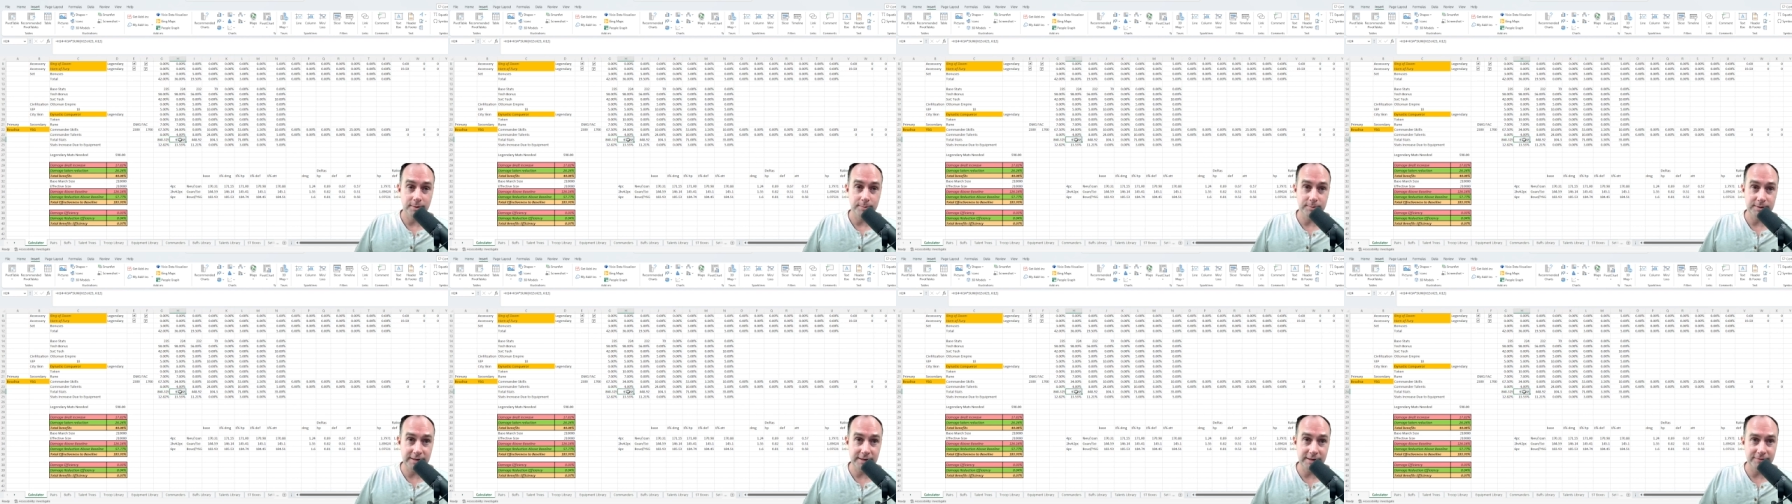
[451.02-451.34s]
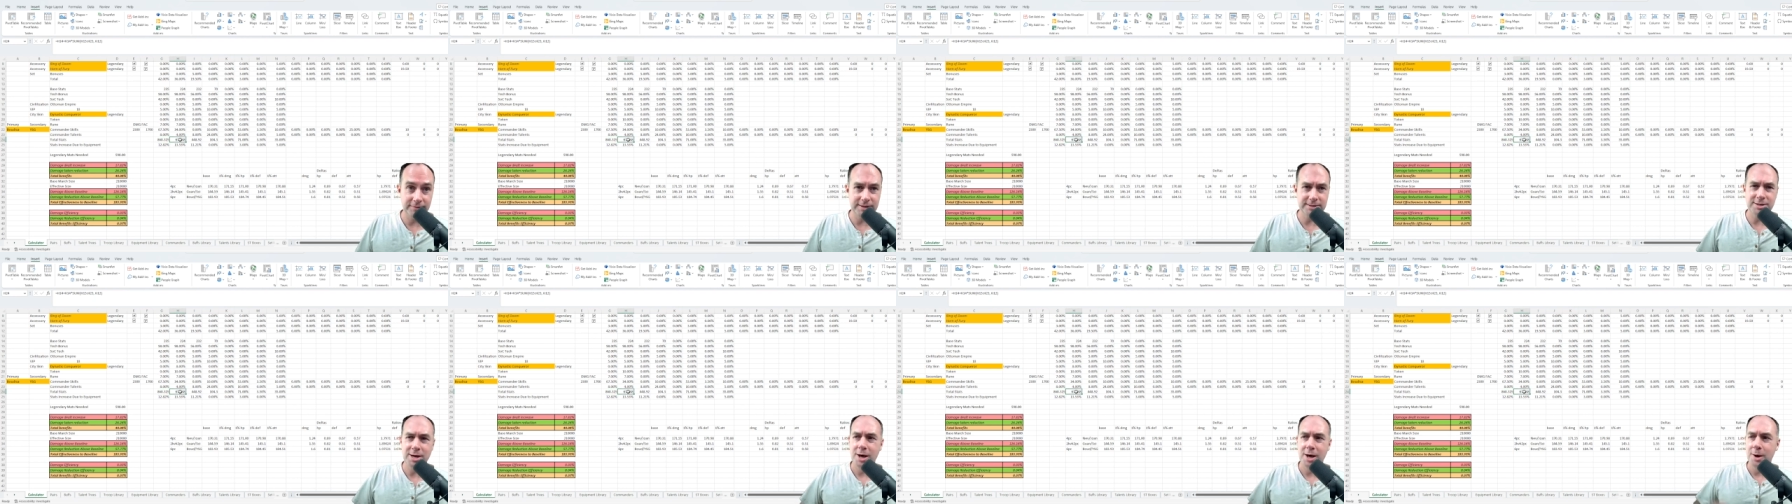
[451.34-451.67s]
from
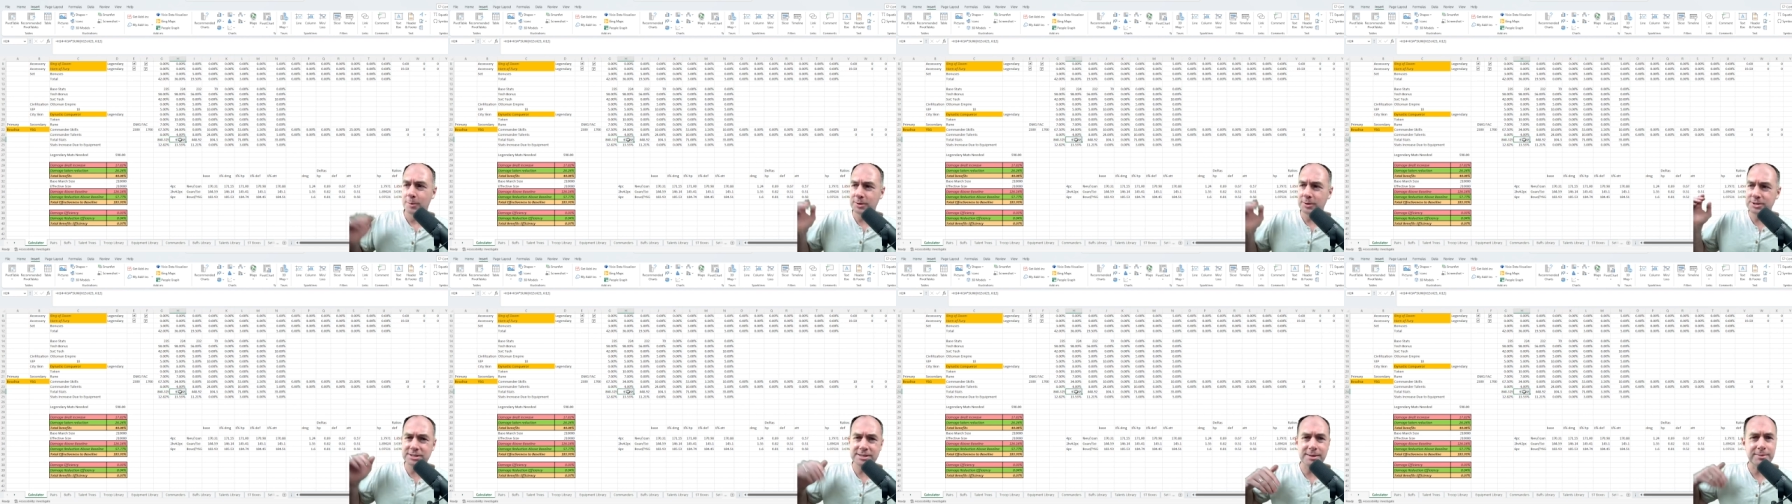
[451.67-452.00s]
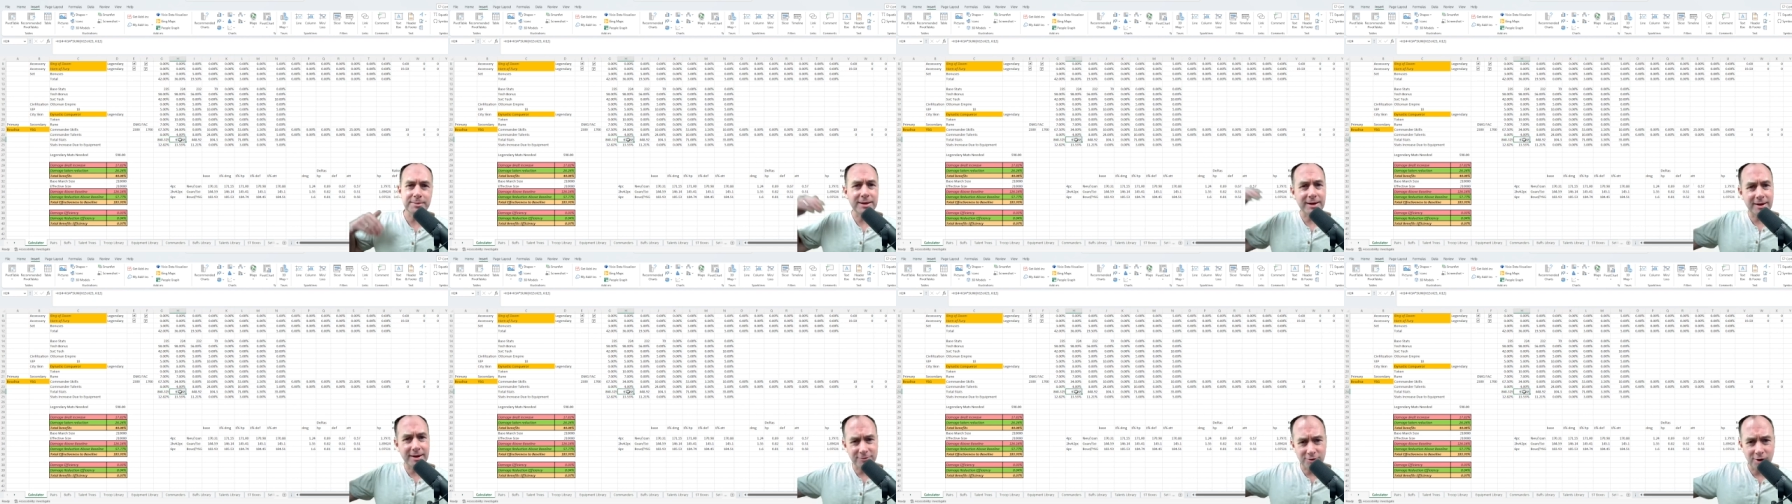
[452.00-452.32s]
defense, which is
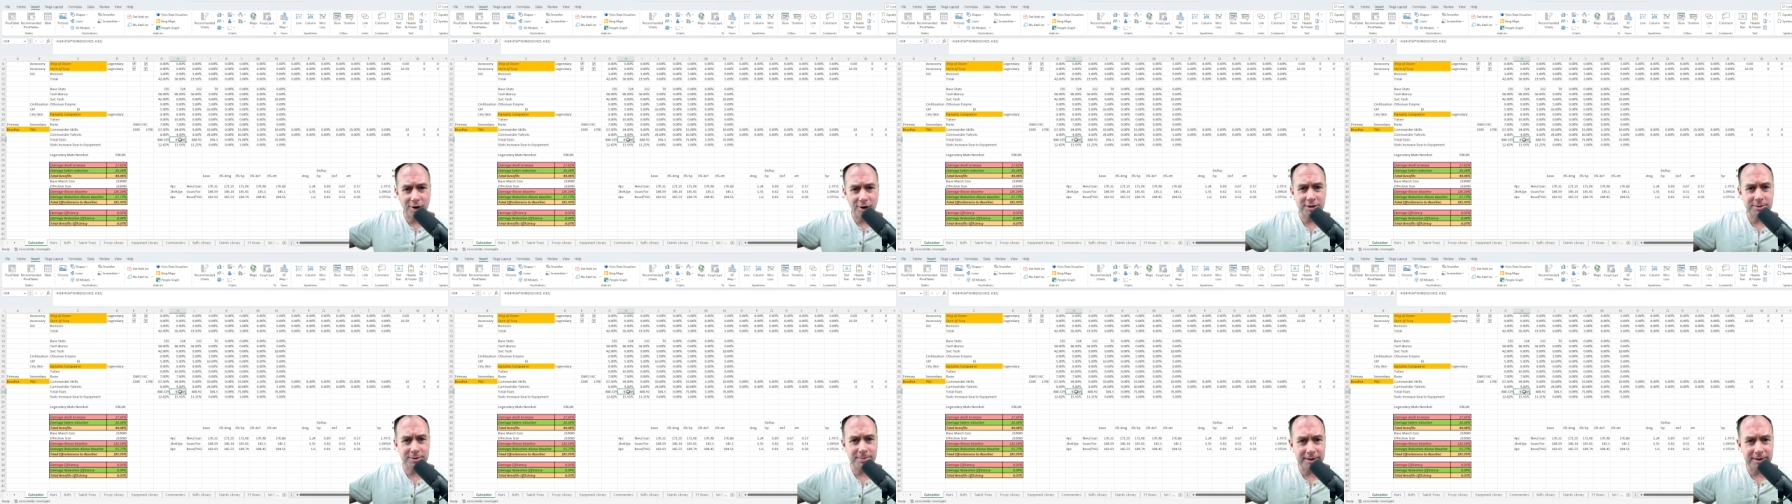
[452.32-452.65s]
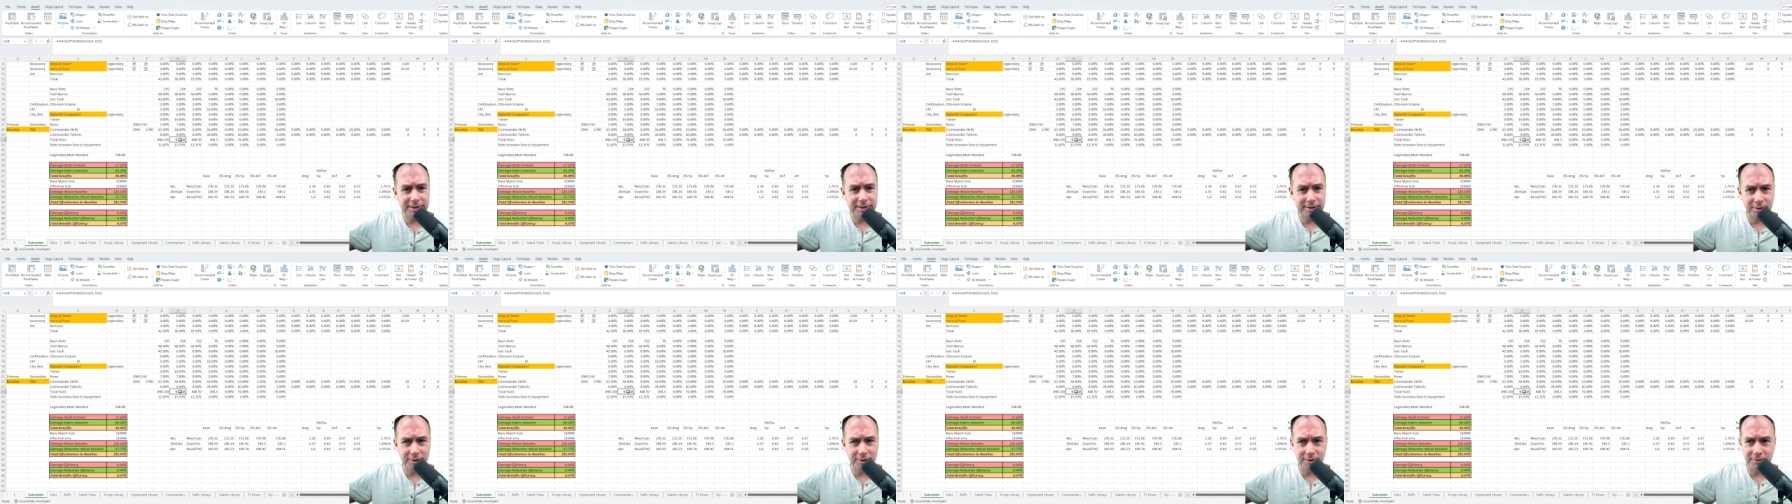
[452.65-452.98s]
something I've talked
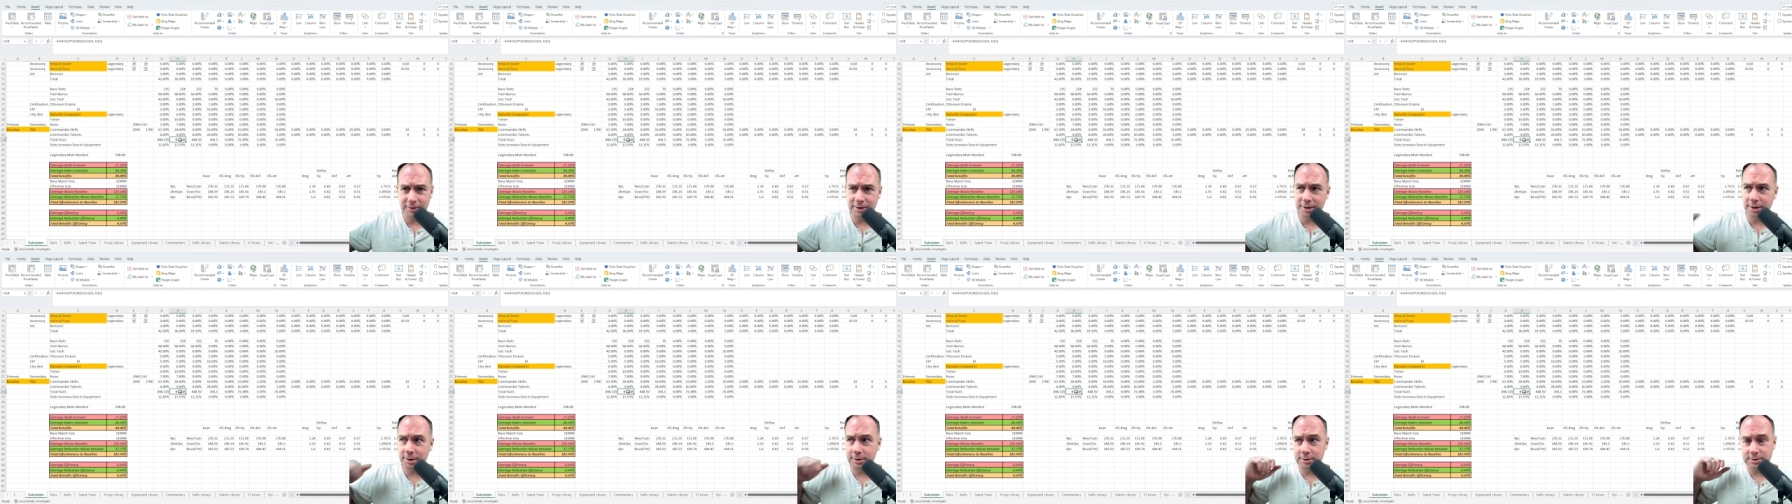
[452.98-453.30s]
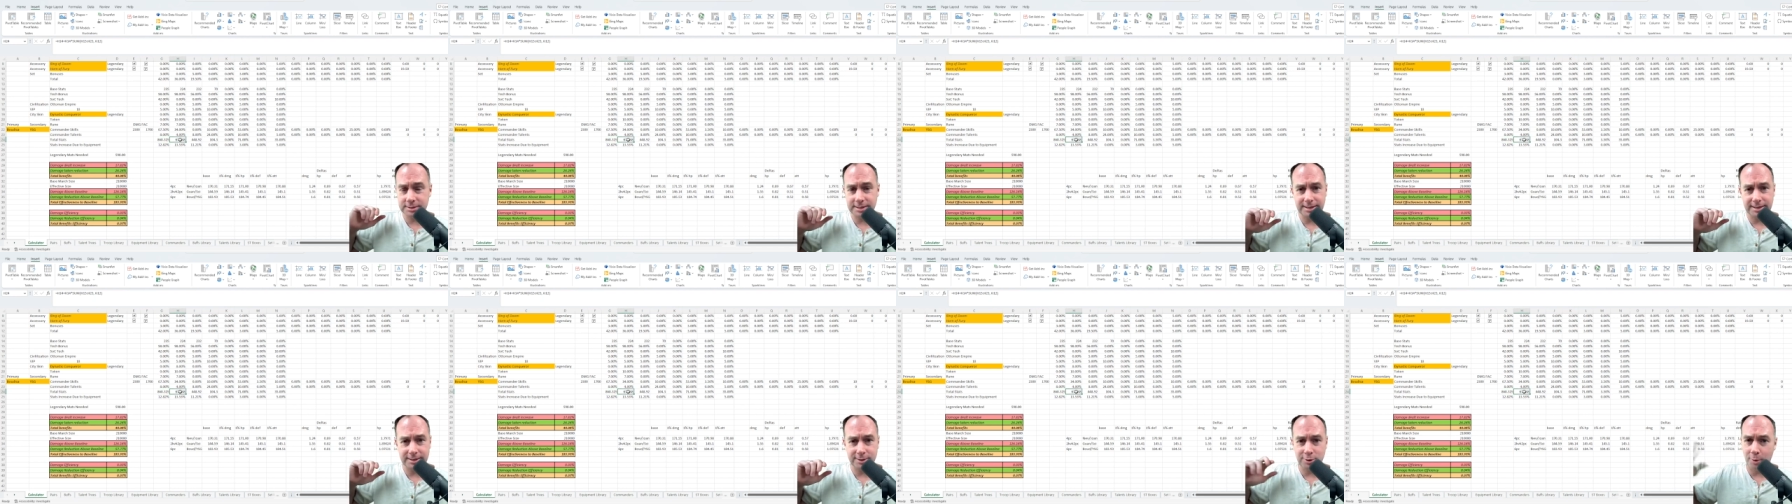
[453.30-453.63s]
about in other
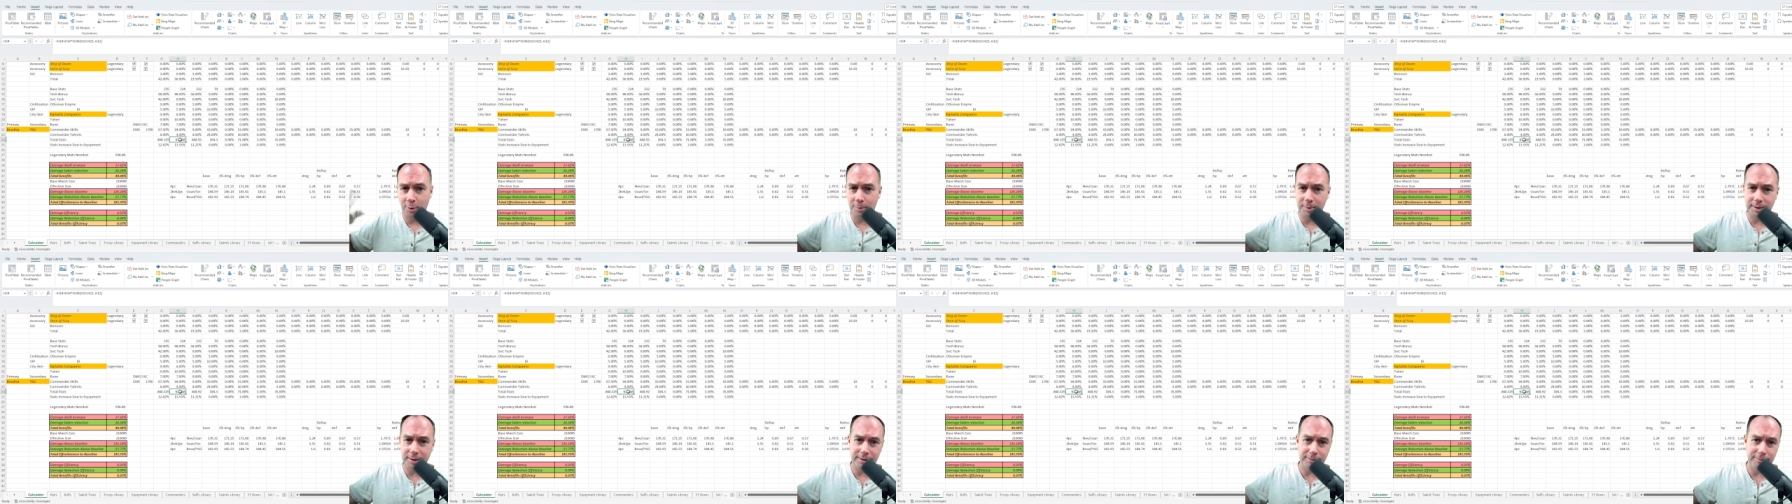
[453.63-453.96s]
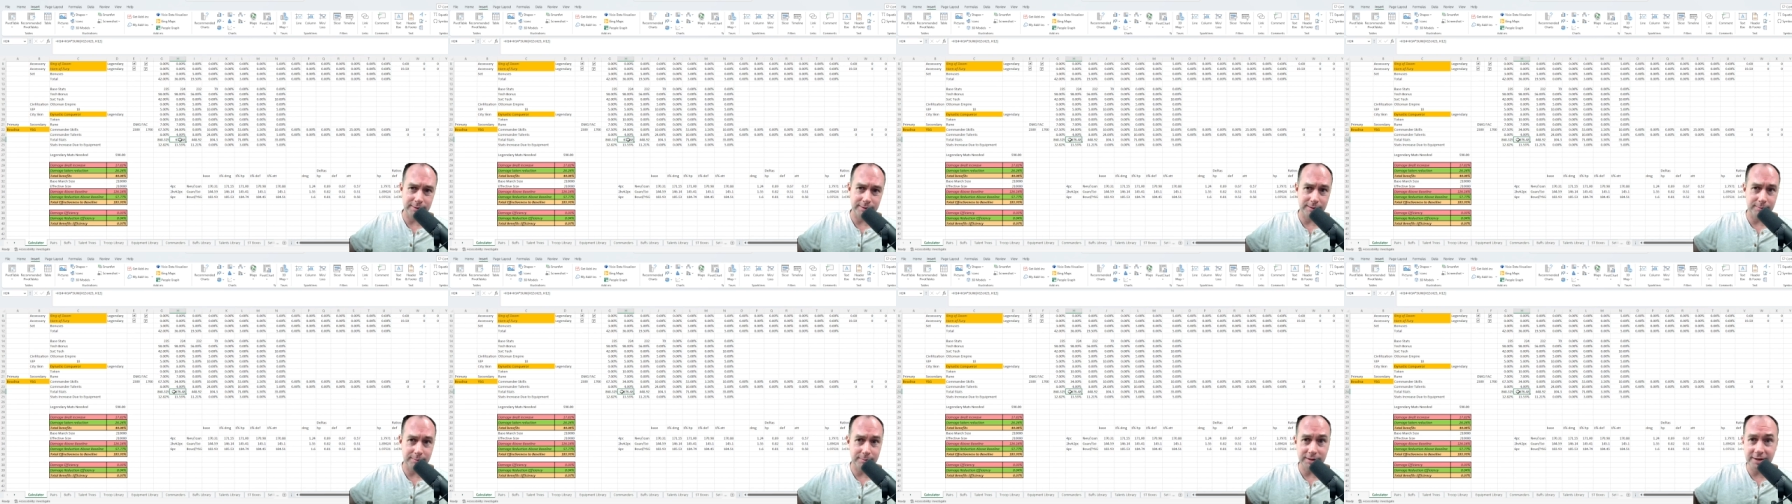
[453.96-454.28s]
videos, and nobody
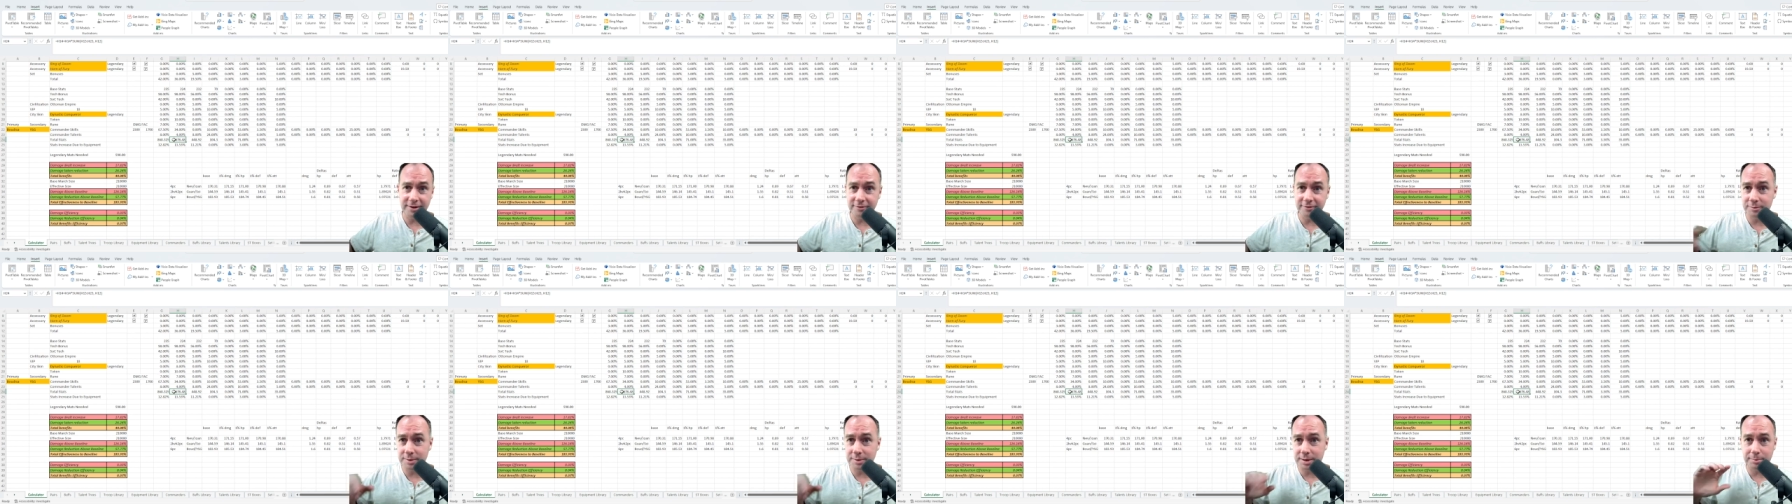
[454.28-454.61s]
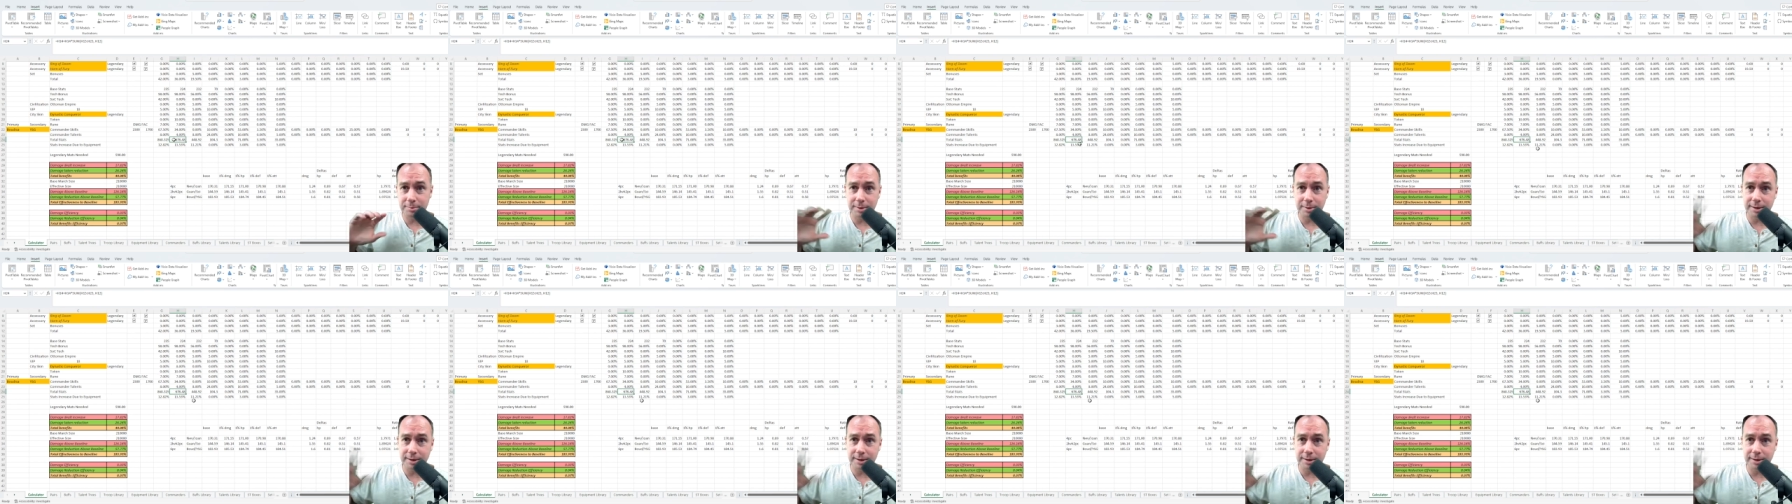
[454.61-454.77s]
really believed me.